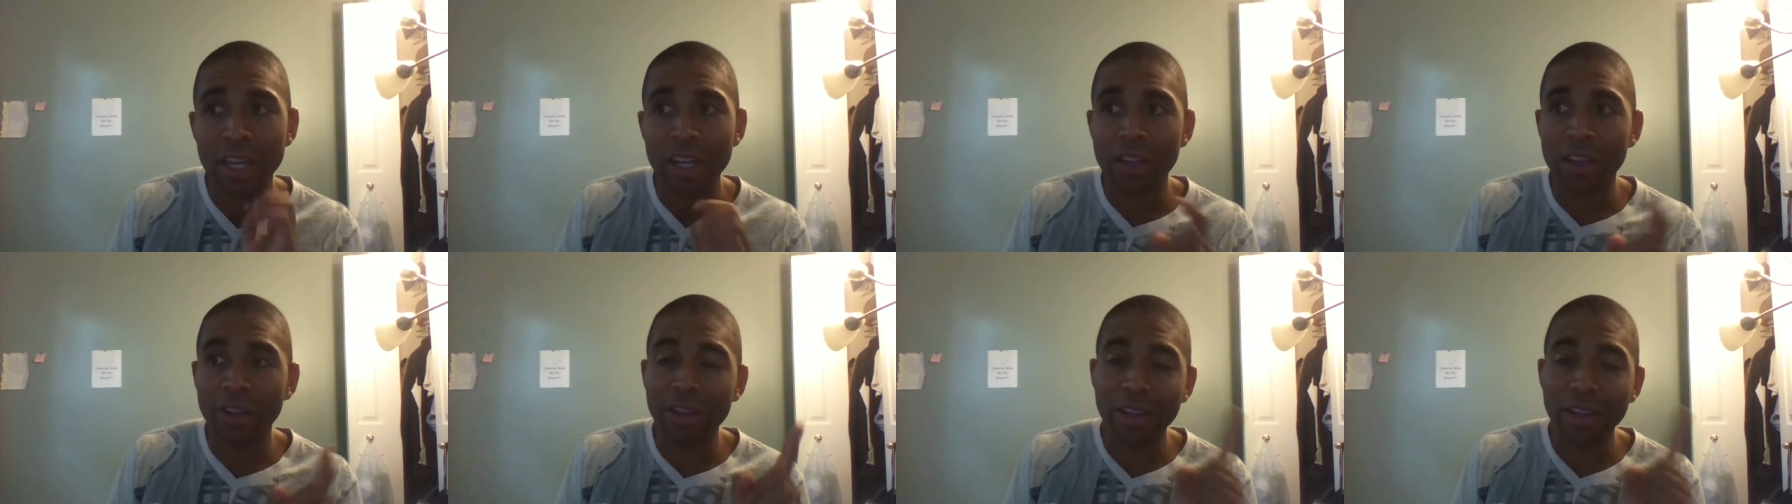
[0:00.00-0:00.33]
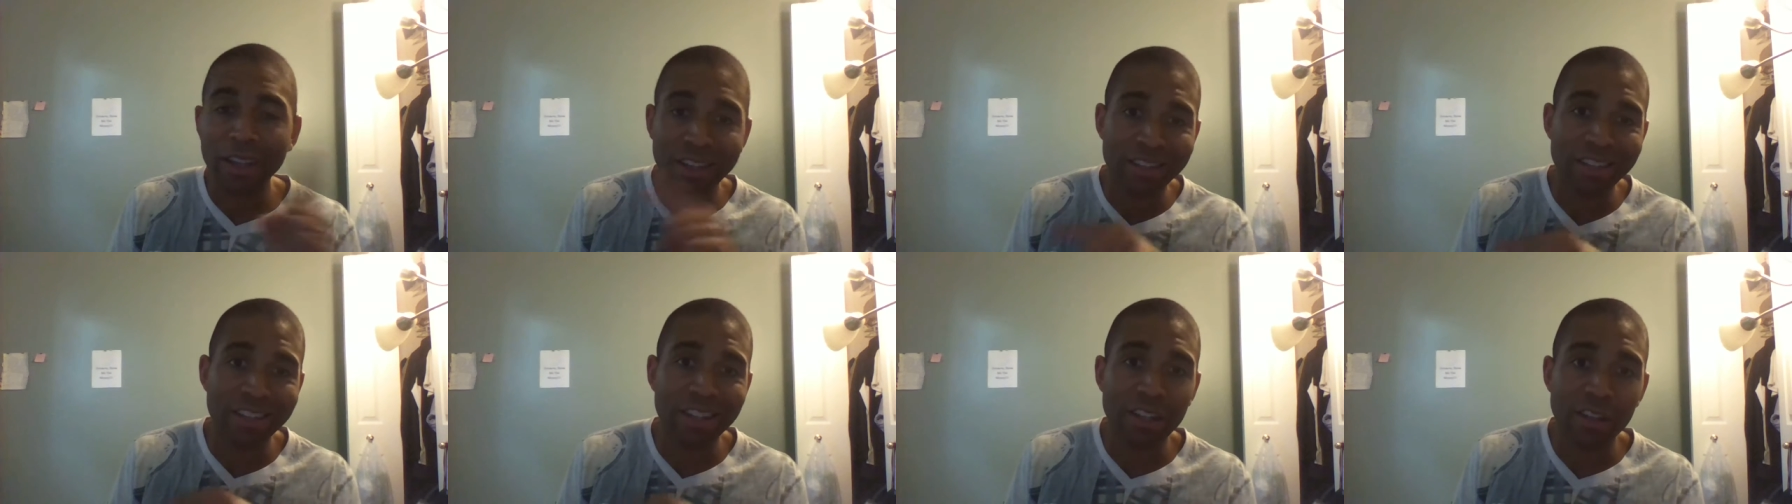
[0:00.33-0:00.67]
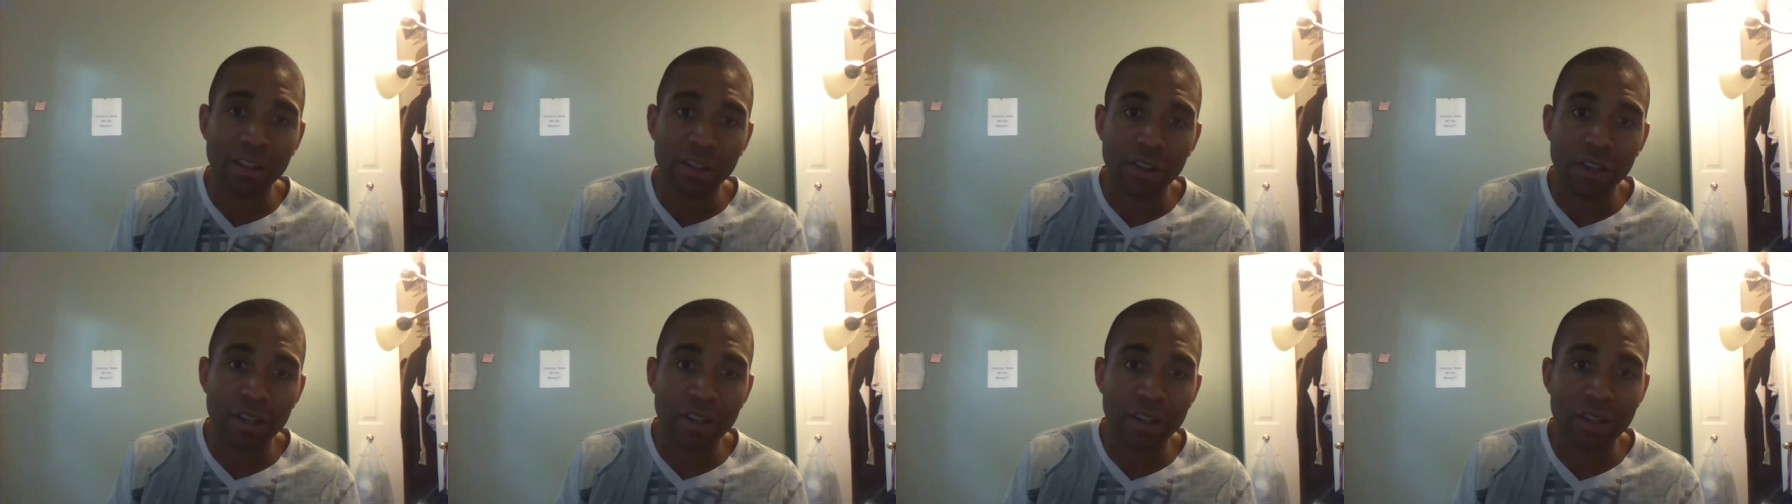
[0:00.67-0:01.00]
The link is
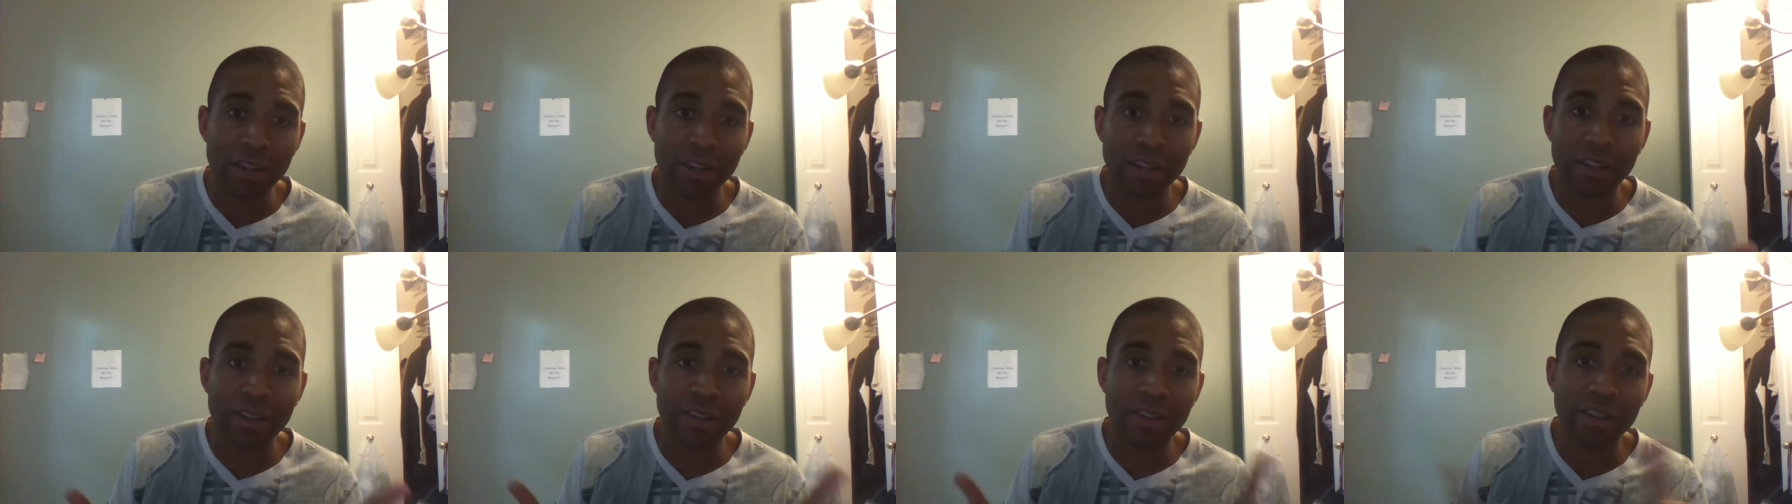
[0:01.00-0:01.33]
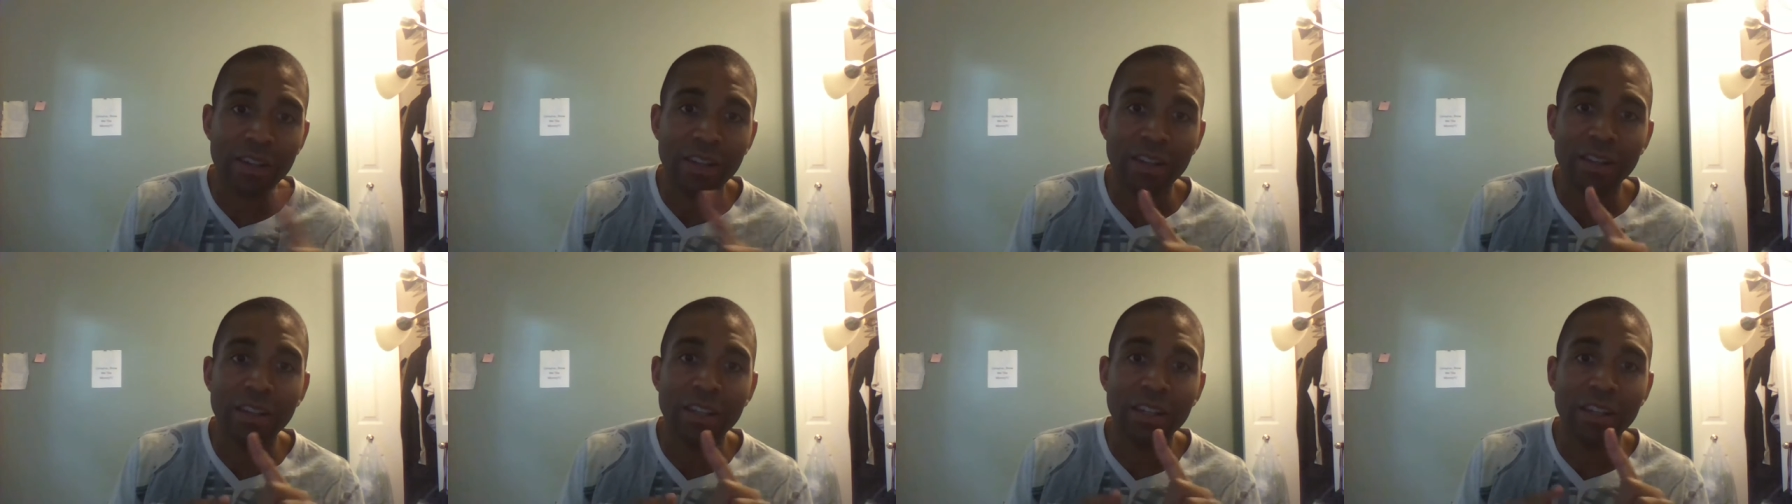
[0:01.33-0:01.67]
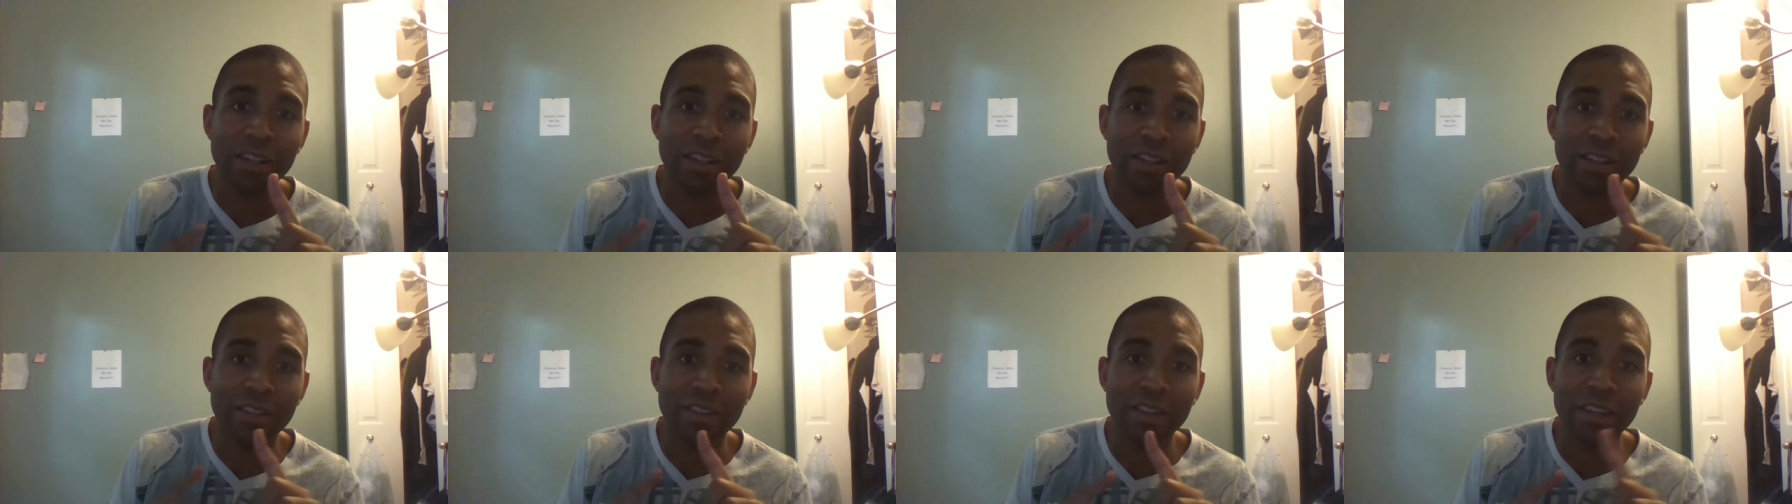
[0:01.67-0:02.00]
in is in is in the
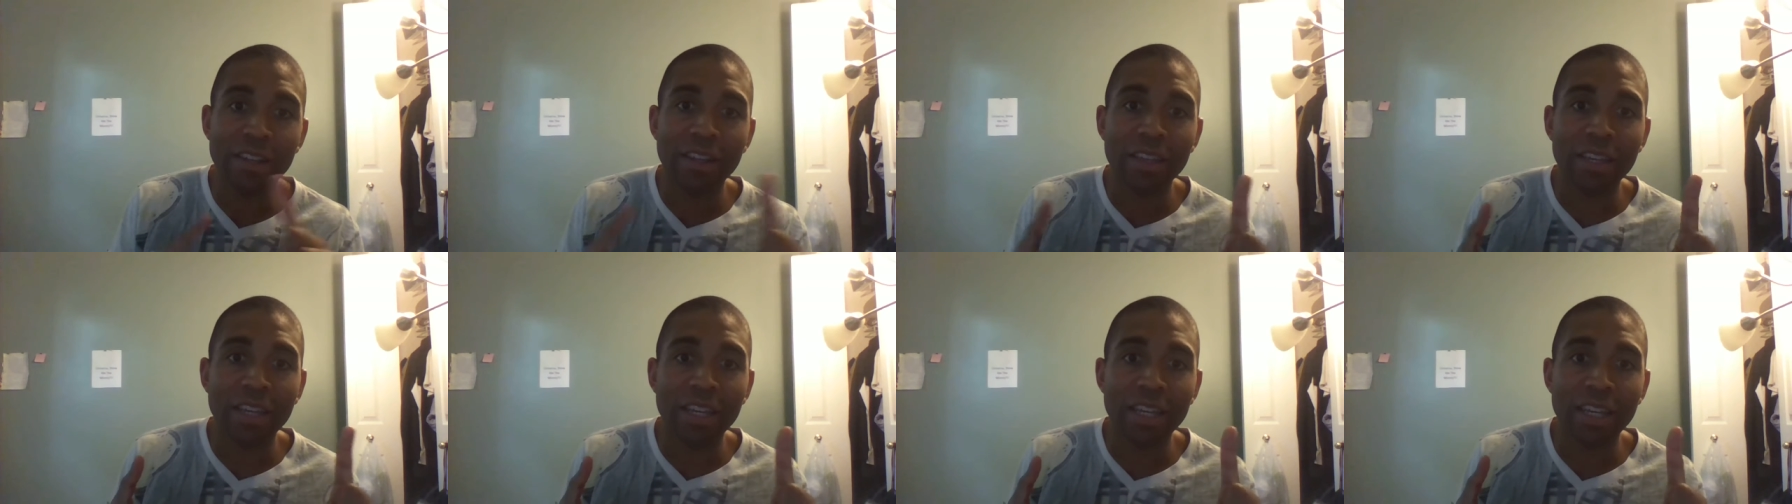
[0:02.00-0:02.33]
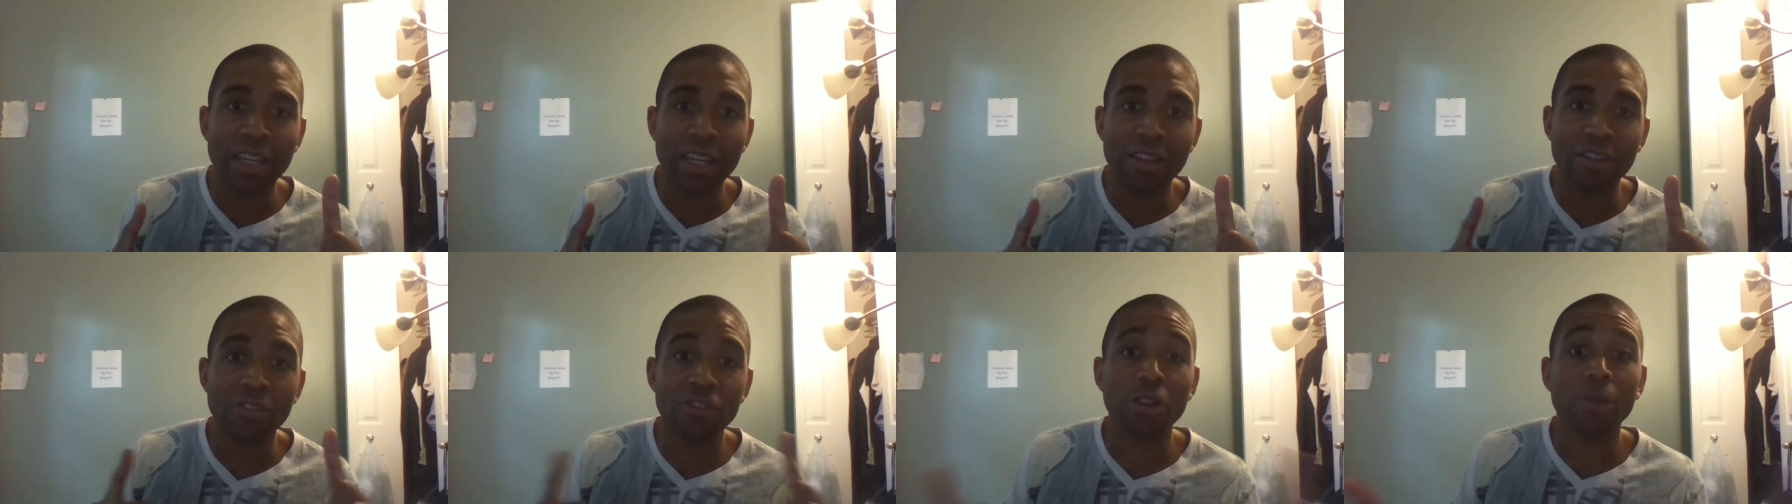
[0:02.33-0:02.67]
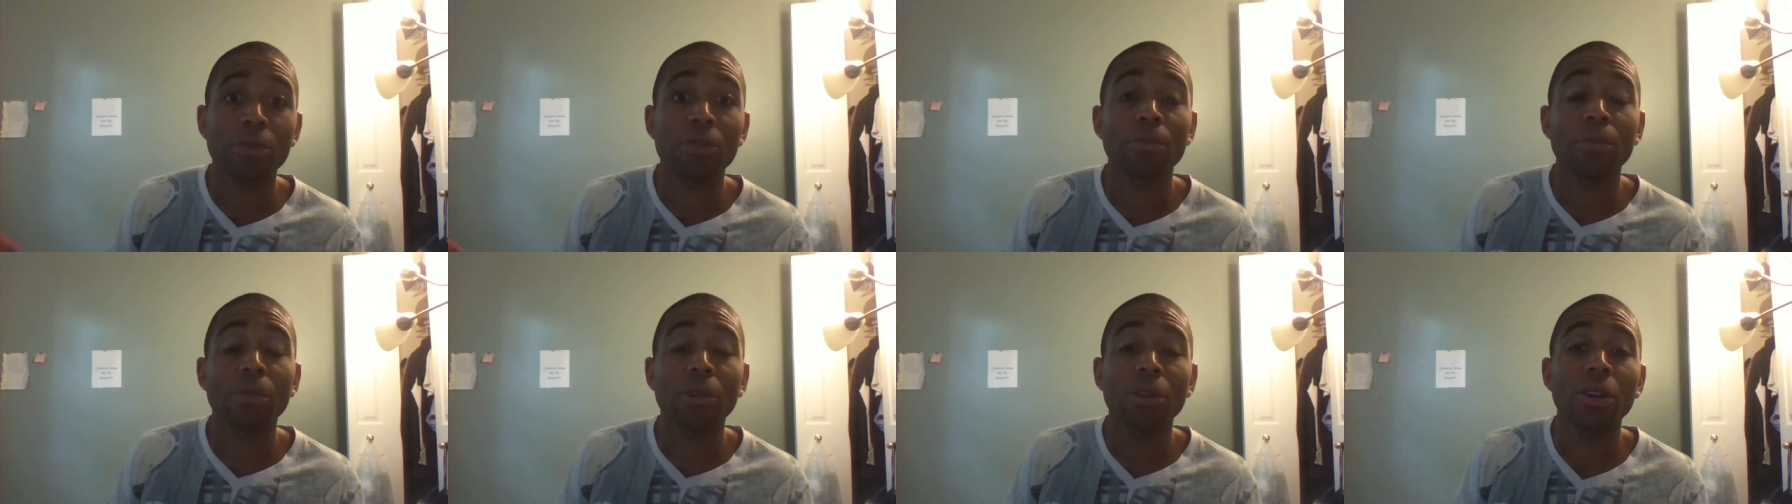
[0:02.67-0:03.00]
is in the
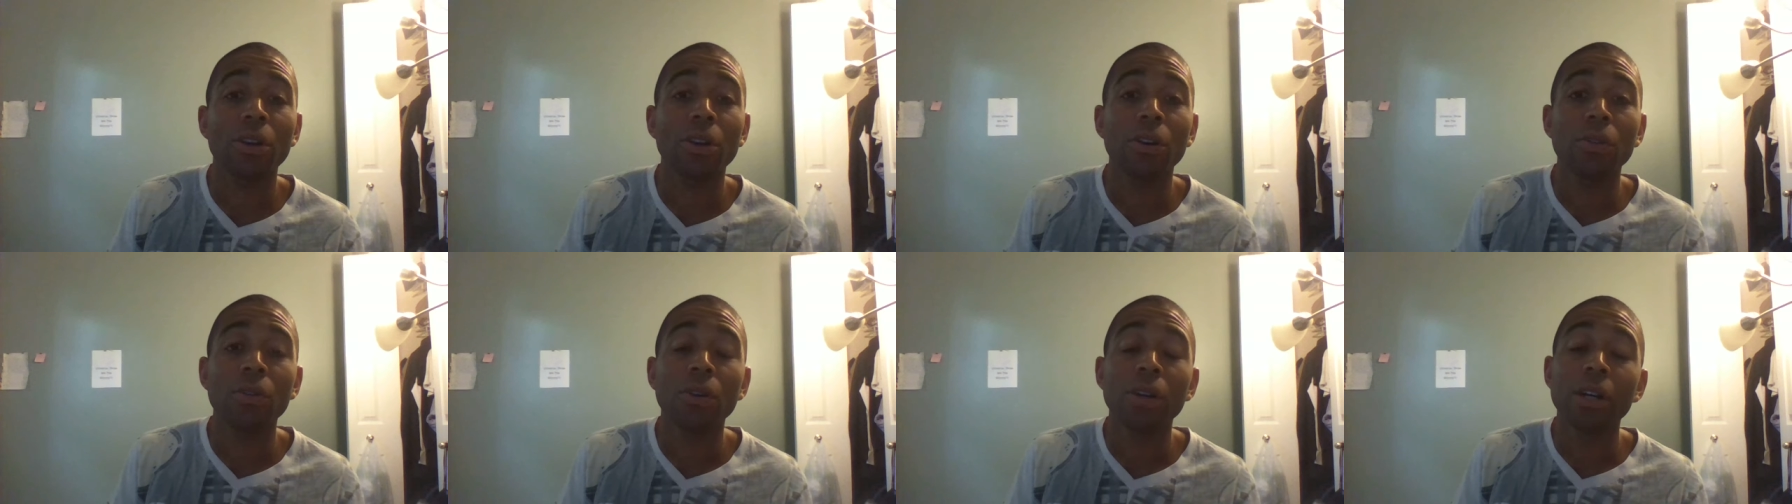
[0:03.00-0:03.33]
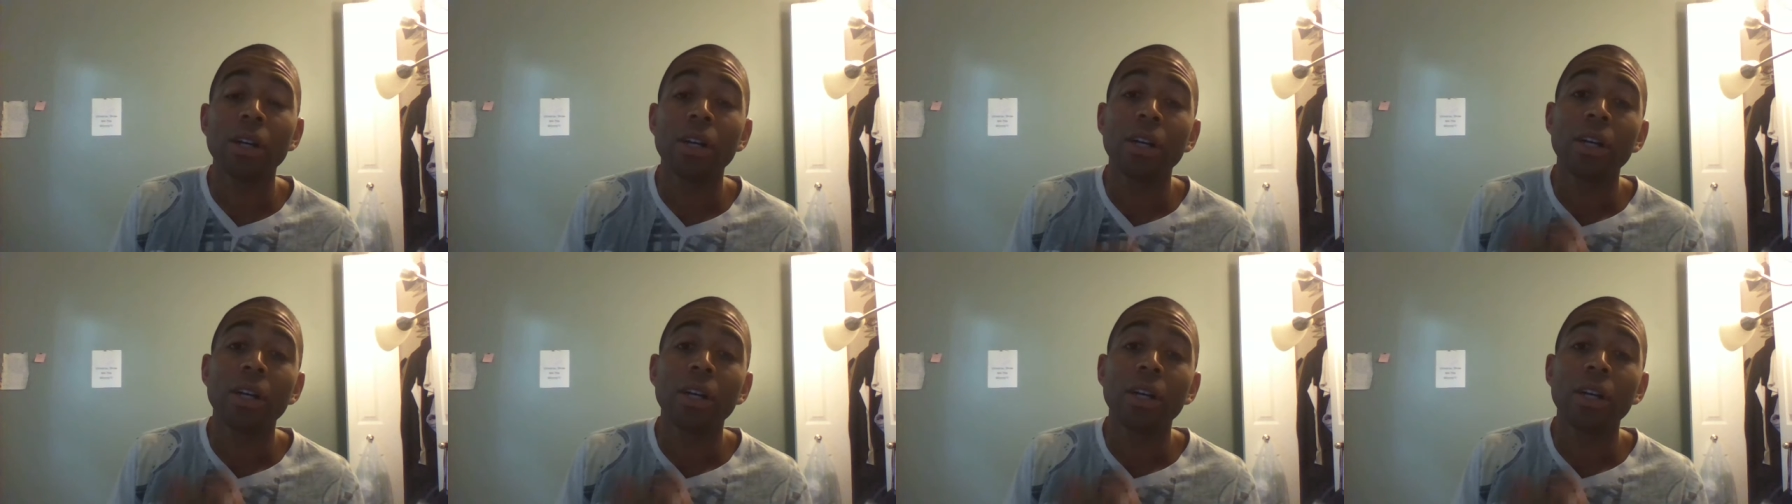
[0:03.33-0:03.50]
description below.